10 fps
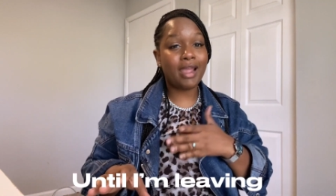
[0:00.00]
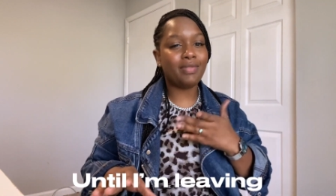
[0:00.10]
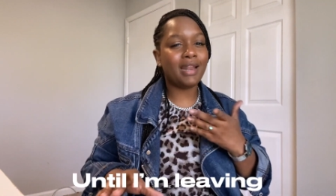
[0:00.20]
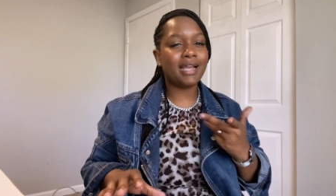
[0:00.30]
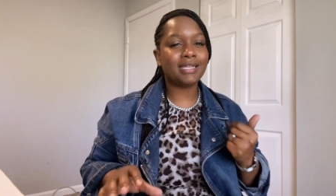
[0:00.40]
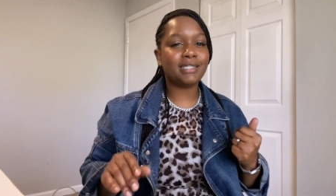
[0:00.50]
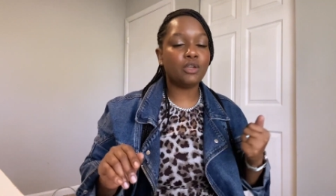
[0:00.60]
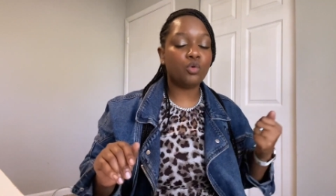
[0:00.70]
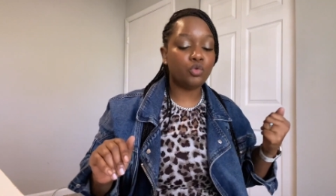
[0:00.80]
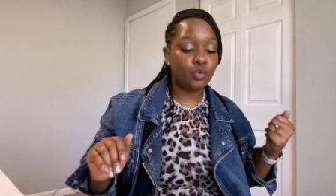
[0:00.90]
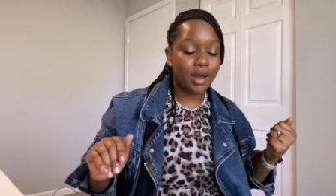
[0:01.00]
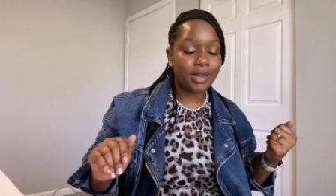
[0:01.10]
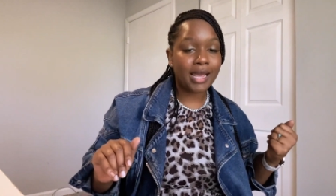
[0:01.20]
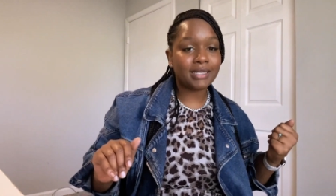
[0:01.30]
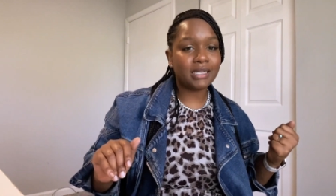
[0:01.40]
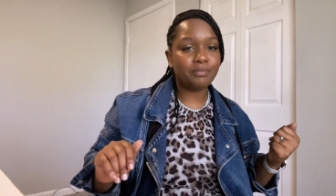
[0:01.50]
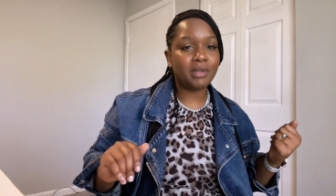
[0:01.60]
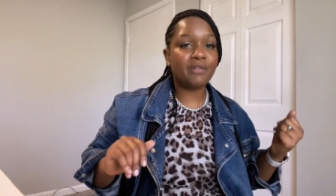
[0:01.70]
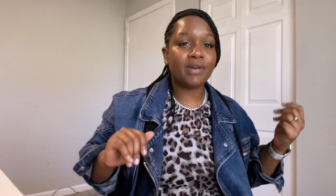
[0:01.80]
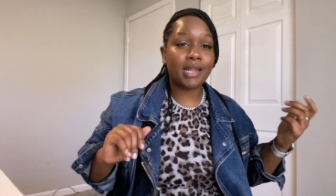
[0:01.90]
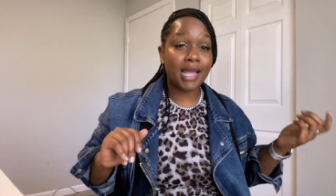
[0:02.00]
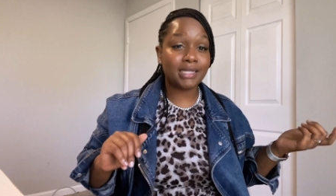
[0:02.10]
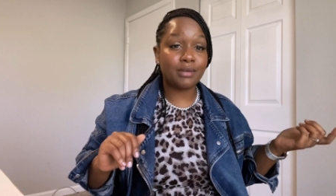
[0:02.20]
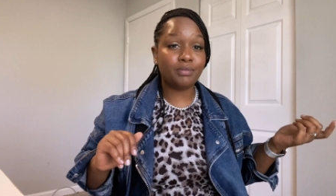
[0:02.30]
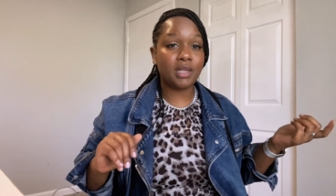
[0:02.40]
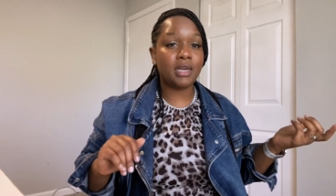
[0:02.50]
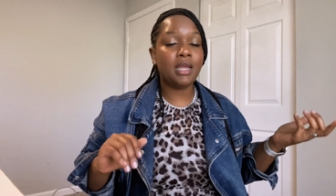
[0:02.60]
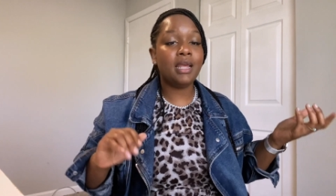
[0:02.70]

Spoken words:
And then I can see, do I like something? If I like something,